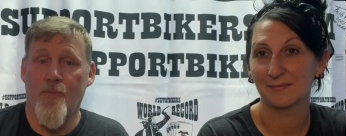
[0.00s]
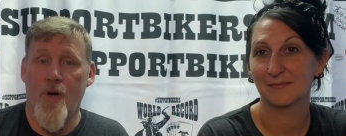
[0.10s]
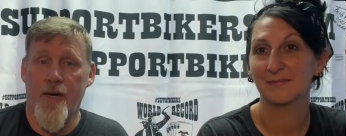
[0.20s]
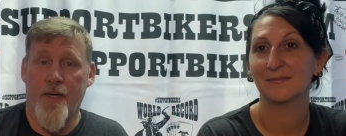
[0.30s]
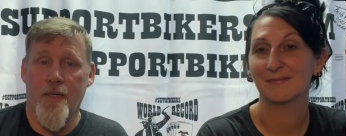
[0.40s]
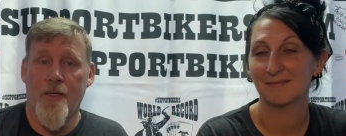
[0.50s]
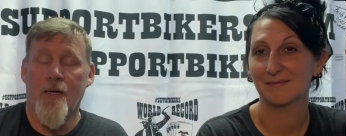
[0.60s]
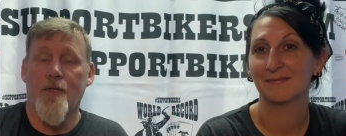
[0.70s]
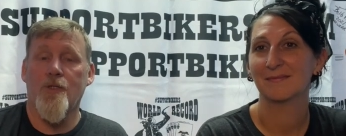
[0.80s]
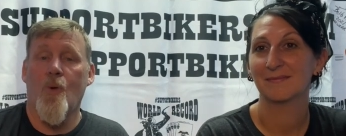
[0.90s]
Speaker 1: break.
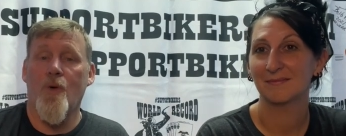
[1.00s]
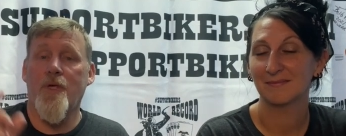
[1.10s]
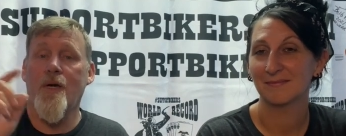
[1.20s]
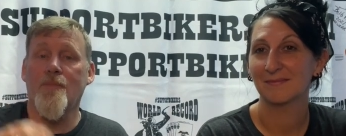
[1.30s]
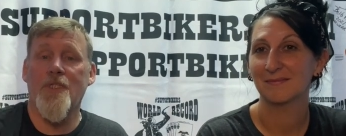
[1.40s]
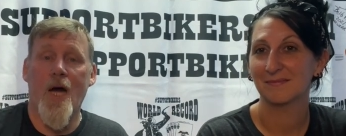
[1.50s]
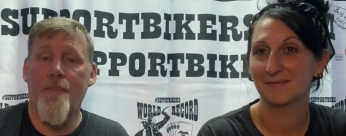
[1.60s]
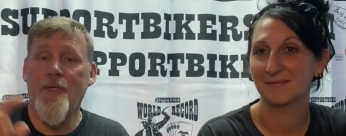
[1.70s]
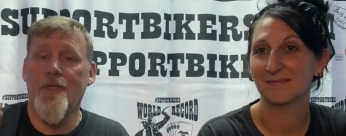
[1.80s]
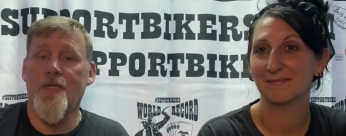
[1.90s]
So with him
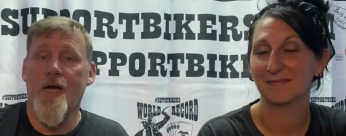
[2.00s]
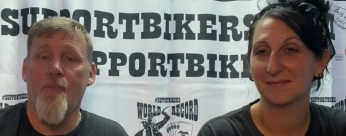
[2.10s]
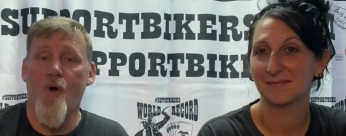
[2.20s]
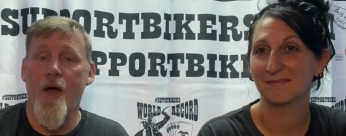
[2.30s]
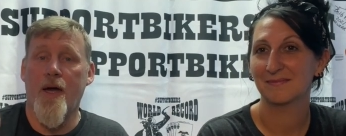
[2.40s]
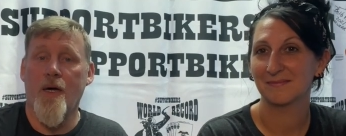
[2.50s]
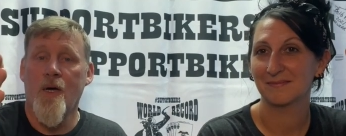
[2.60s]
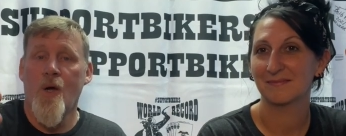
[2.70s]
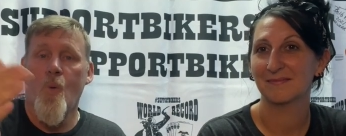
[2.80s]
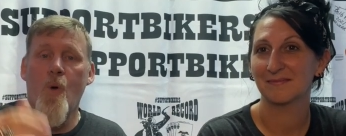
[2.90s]
stopping to take a break,
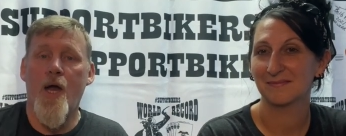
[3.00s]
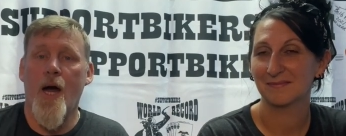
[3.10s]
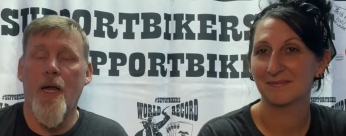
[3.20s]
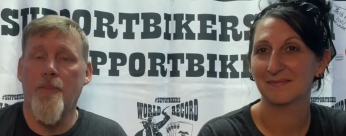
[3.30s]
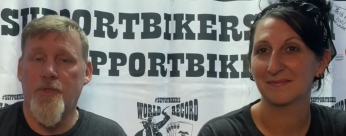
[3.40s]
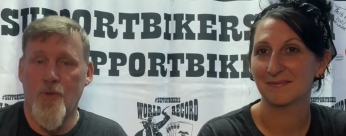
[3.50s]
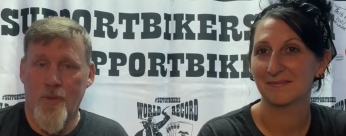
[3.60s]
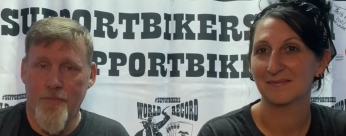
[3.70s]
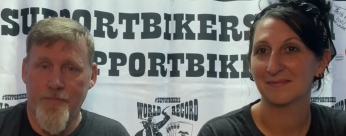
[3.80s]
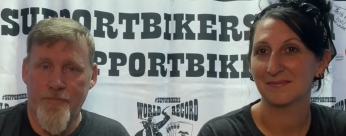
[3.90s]
we caught up to
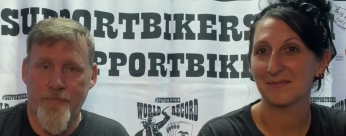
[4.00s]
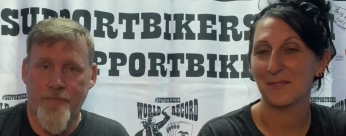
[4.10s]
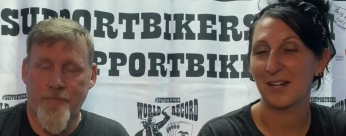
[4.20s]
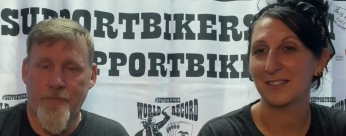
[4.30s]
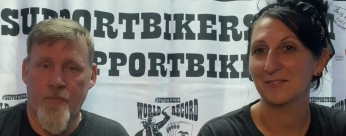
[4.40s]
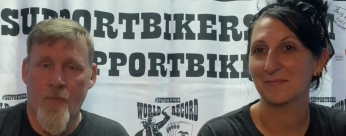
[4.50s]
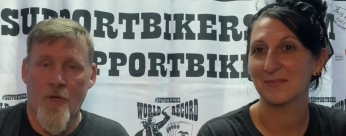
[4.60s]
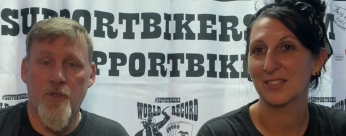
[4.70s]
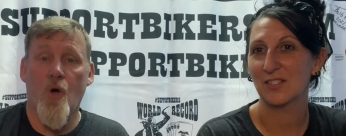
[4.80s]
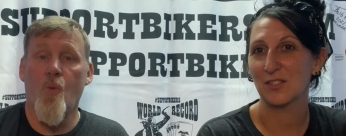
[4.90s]
him. Right.
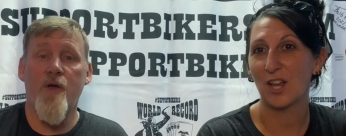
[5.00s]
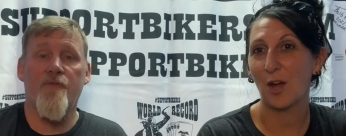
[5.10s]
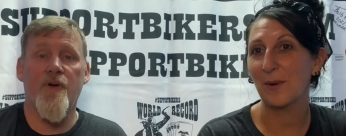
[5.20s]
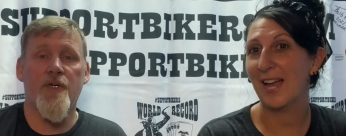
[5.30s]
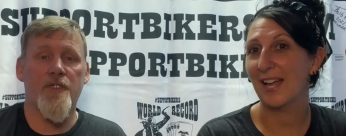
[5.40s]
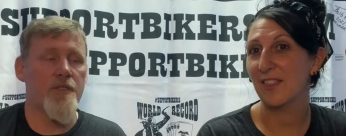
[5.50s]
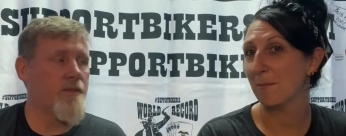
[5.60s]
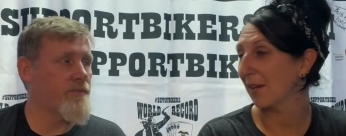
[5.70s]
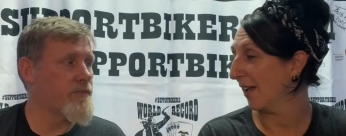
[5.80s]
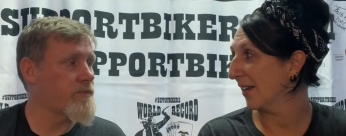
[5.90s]
So we now finished, we had
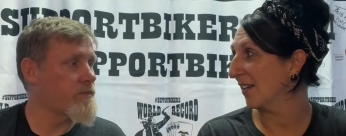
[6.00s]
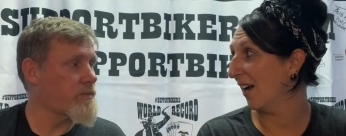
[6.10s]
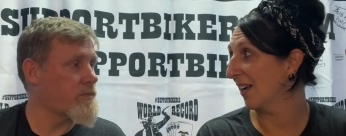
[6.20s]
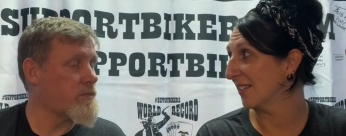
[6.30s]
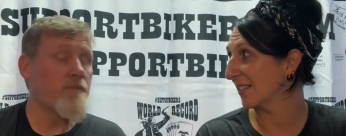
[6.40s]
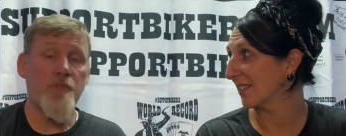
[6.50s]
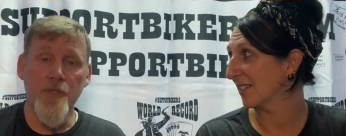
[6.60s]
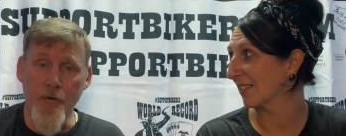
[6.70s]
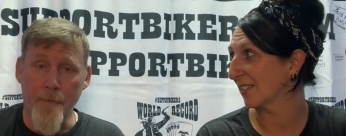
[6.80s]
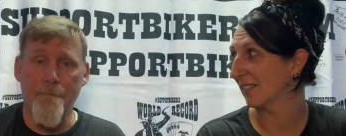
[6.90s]
them
Speaker 2: behind us.
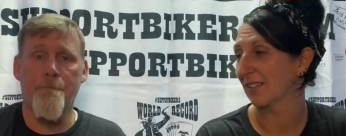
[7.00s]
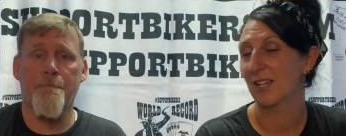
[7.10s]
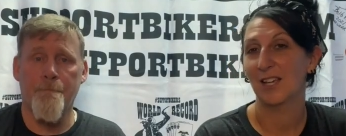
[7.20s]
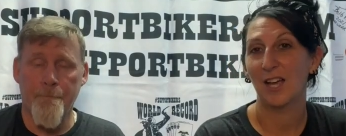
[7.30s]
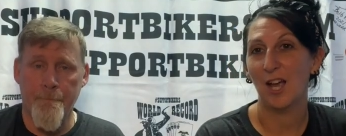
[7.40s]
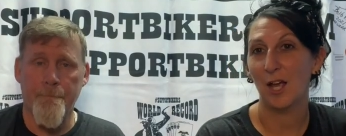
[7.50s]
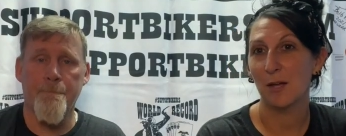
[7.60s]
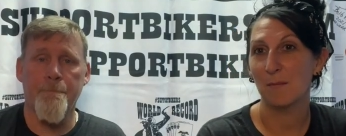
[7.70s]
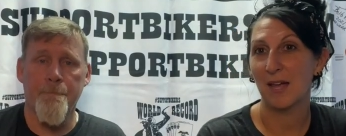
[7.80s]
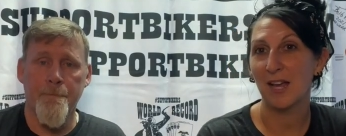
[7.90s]
Yep.
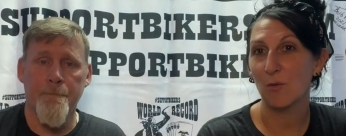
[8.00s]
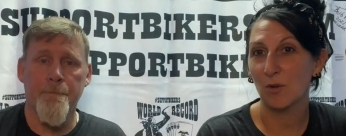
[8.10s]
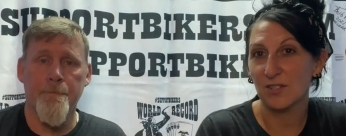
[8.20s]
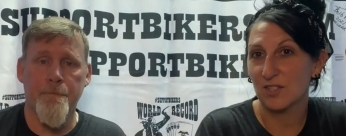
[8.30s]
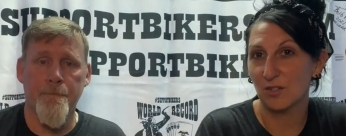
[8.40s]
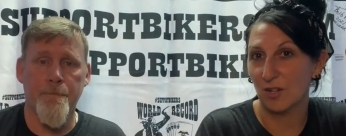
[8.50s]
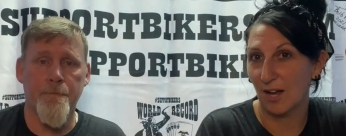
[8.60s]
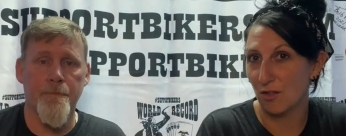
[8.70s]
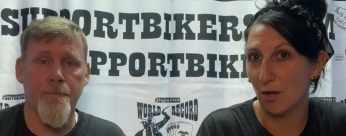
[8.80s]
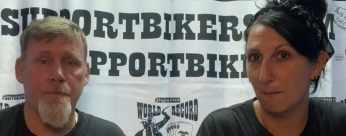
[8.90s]
Um, and we're still
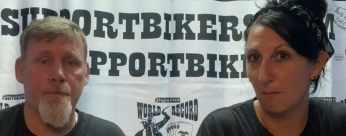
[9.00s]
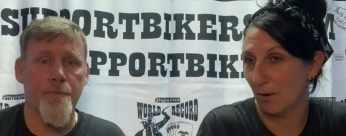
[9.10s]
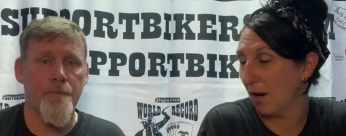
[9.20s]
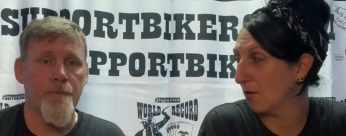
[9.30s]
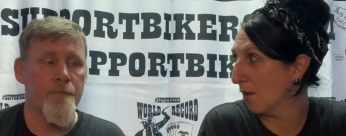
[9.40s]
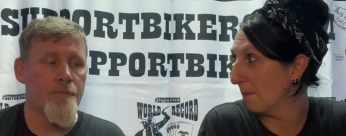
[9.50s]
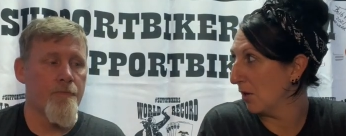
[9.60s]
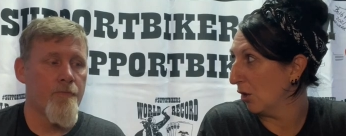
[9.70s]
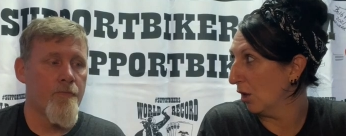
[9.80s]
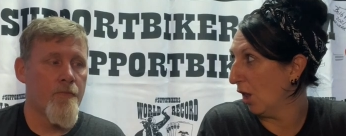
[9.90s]
out in the we're out in the
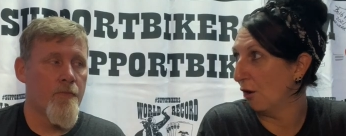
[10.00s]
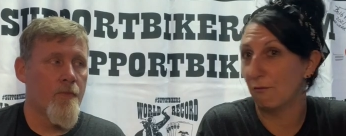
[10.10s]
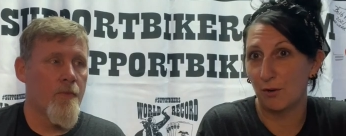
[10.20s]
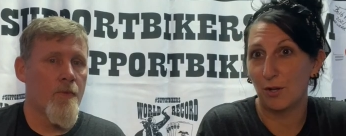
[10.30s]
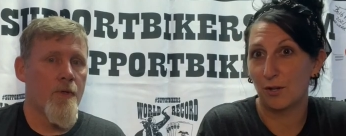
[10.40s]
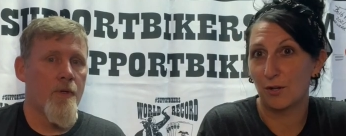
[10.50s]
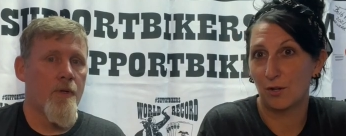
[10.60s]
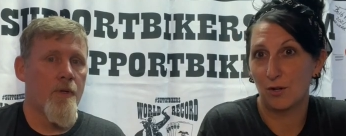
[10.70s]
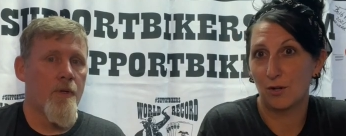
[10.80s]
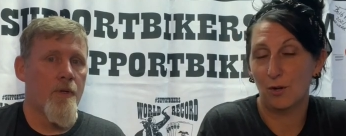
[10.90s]
middle of
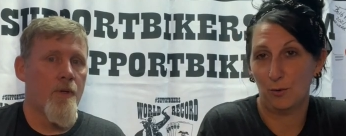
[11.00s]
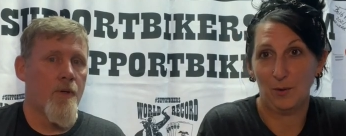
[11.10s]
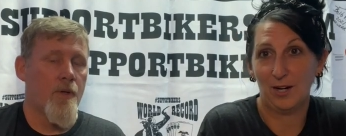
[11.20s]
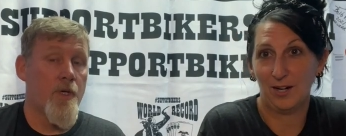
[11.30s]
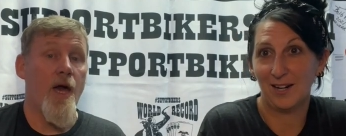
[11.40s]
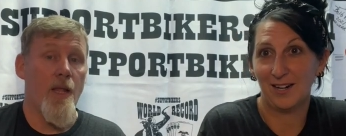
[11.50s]
nowhere. Yeah,